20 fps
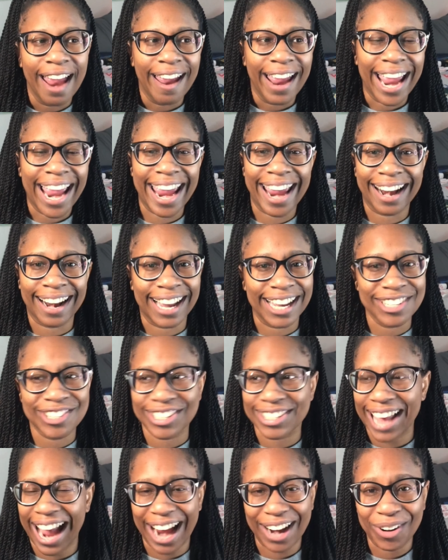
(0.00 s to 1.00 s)
And I
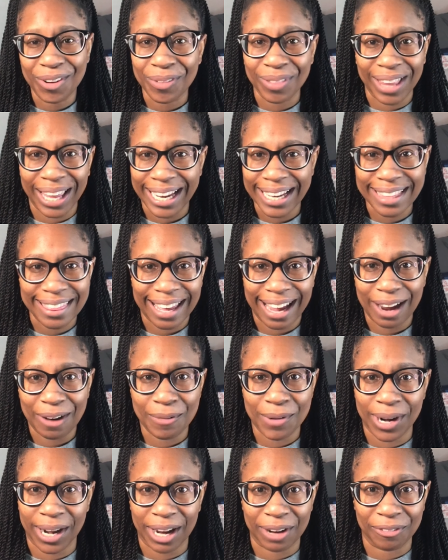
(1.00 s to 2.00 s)
don't like that
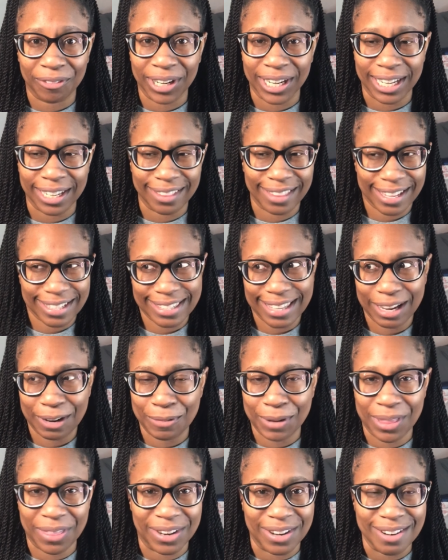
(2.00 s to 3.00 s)
when I read. That's like
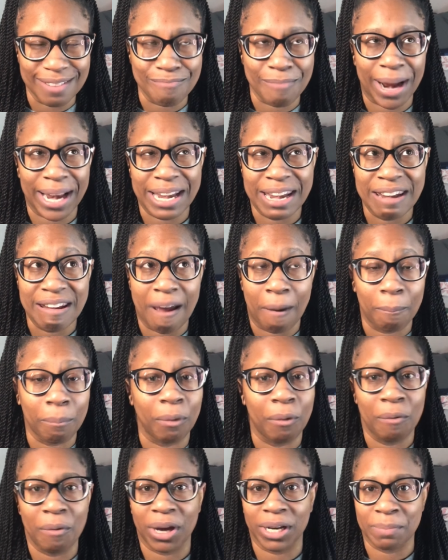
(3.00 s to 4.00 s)
one of my
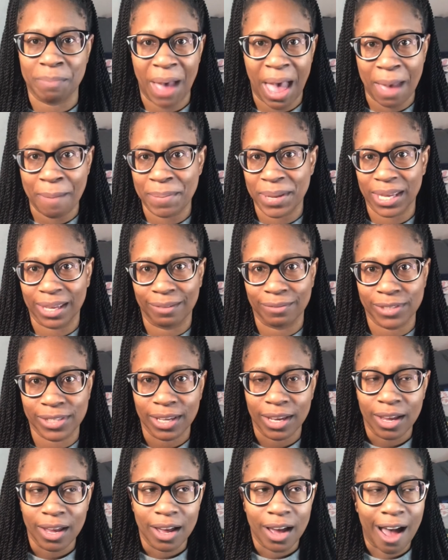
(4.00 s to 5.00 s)
#1 pet peeves
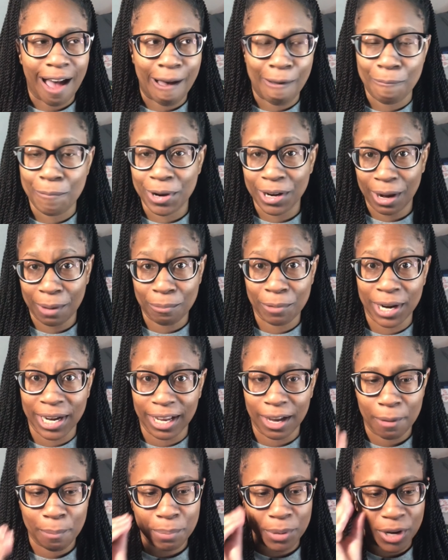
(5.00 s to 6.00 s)
when I'm
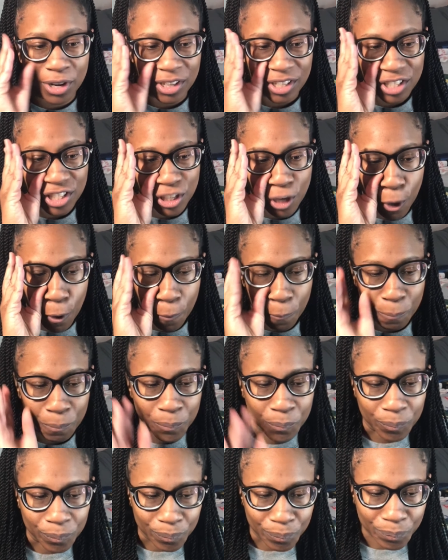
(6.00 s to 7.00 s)
reading a book. So
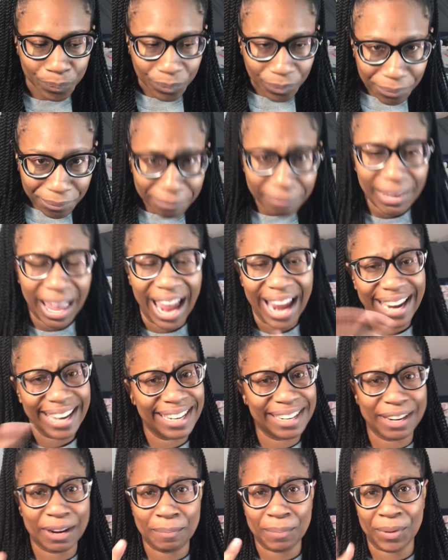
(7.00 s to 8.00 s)
I
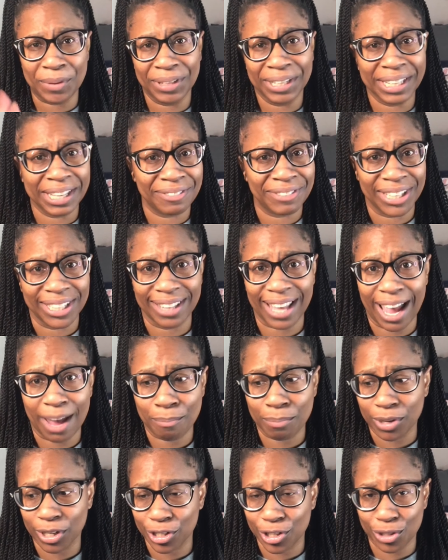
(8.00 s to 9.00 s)
ended up only giving that
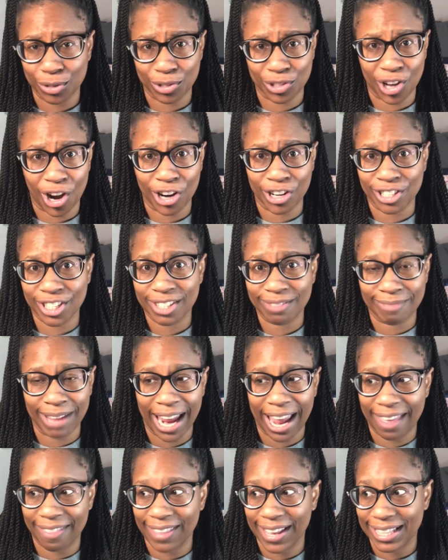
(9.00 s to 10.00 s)
book 2 stars.
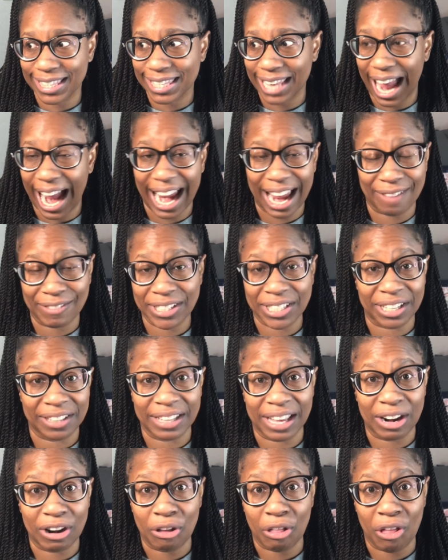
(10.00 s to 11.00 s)
And I haven't done
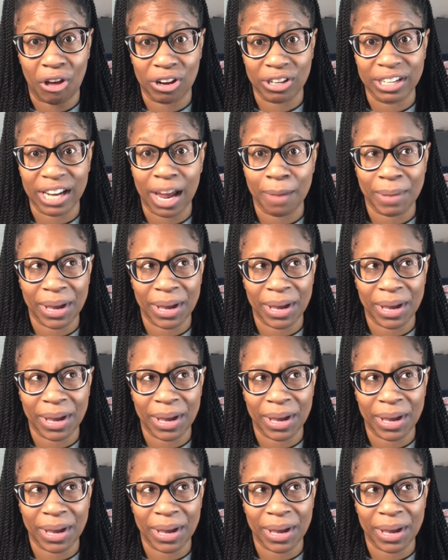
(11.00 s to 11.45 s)
that in a long time.